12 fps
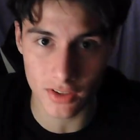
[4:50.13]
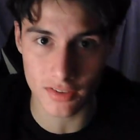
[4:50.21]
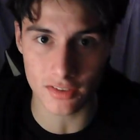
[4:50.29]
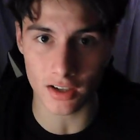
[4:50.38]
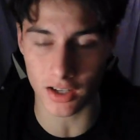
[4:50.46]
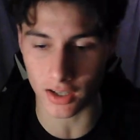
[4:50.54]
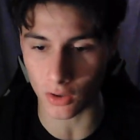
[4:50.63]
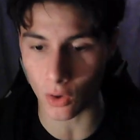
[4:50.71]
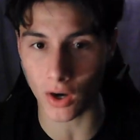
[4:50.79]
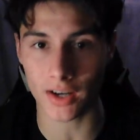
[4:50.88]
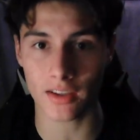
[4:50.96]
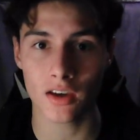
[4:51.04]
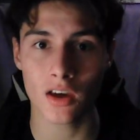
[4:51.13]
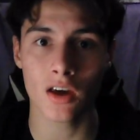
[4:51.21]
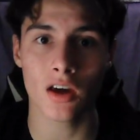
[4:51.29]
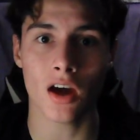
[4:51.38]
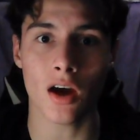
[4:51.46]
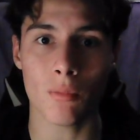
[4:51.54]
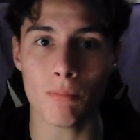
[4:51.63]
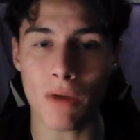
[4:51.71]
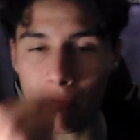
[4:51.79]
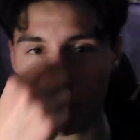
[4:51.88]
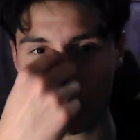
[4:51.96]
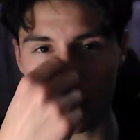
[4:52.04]
studying. Or my
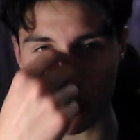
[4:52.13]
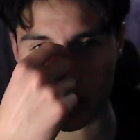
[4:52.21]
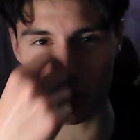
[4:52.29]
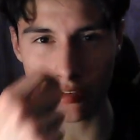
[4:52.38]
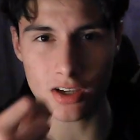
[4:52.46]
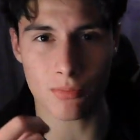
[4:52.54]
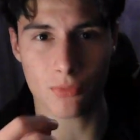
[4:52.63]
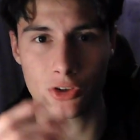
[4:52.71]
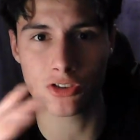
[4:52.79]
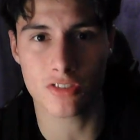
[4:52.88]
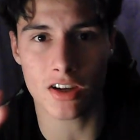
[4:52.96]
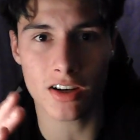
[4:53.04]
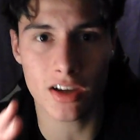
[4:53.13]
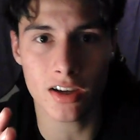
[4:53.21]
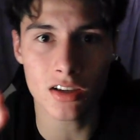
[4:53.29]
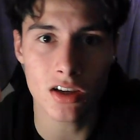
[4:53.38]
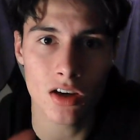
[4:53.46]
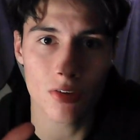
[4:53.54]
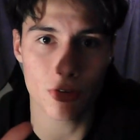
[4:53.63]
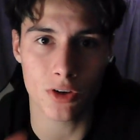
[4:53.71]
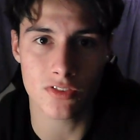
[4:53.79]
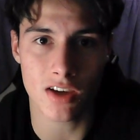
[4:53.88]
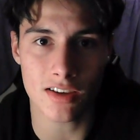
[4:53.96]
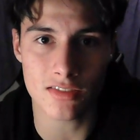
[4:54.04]
professional tip for studying for a
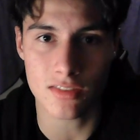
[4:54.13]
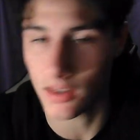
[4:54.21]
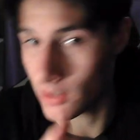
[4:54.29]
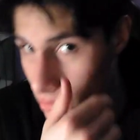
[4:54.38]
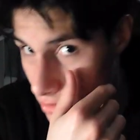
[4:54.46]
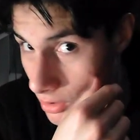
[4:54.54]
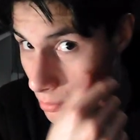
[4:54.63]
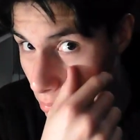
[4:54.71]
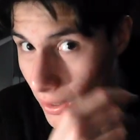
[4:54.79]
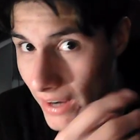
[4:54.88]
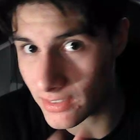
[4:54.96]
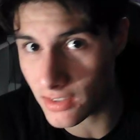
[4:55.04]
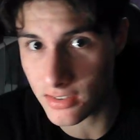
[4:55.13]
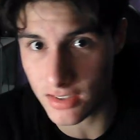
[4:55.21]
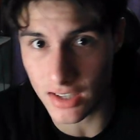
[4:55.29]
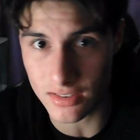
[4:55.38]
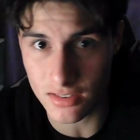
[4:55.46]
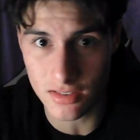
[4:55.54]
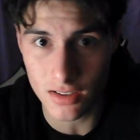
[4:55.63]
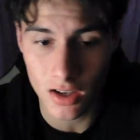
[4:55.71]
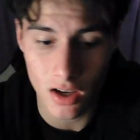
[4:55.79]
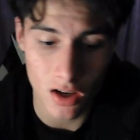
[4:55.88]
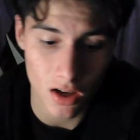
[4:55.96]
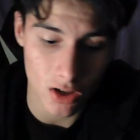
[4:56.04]
test is practice tests.
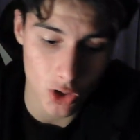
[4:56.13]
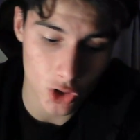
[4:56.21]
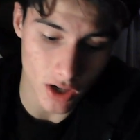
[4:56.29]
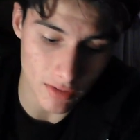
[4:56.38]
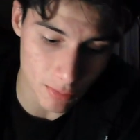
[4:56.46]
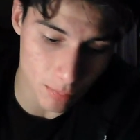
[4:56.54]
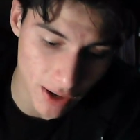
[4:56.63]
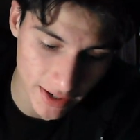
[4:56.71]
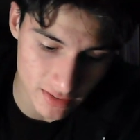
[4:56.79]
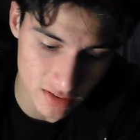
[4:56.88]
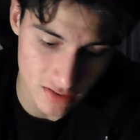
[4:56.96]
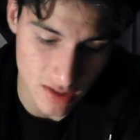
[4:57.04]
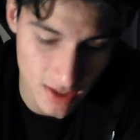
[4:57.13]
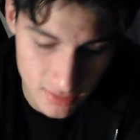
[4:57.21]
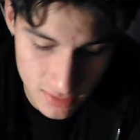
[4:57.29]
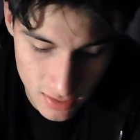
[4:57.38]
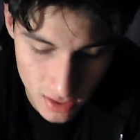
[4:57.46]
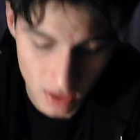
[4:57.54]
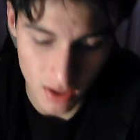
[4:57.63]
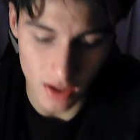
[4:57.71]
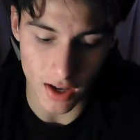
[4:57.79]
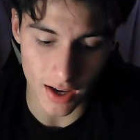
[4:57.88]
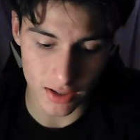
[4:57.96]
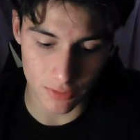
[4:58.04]
You can have a practice test
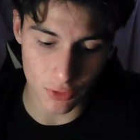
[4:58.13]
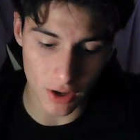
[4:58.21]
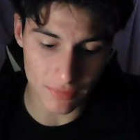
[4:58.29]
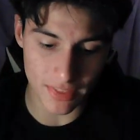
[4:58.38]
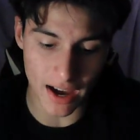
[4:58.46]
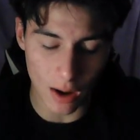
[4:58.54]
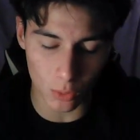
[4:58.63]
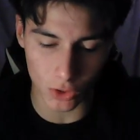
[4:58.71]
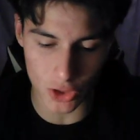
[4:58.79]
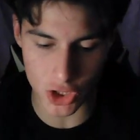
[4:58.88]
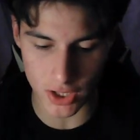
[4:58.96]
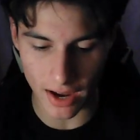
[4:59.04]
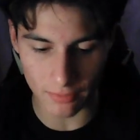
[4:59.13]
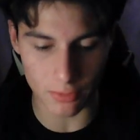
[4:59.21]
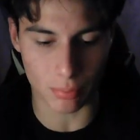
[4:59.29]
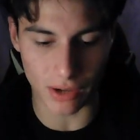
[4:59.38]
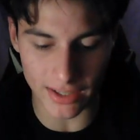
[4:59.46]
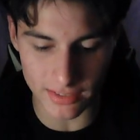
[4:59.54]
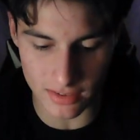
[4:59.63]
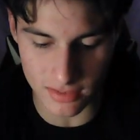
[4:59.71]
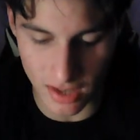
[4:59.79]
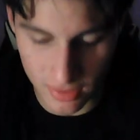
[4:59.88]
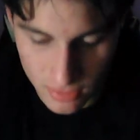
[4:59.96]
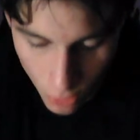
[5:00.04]
And if you have that, I will literally have the practice
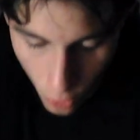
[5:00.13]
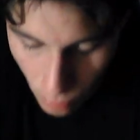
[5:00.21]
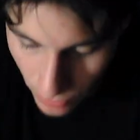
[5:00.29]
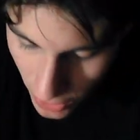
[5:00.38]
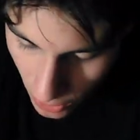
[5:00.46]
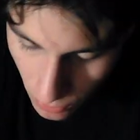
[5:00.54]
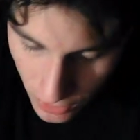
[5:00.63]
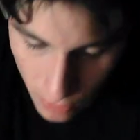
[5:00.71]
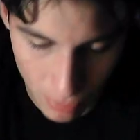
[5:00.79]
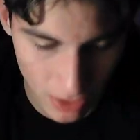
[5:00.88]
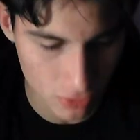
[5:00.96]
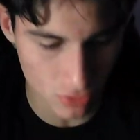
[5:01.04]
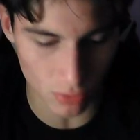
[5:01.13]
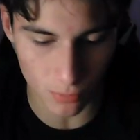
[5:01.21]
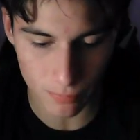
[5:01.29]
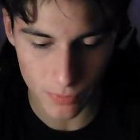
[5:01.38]
test open here with the pencil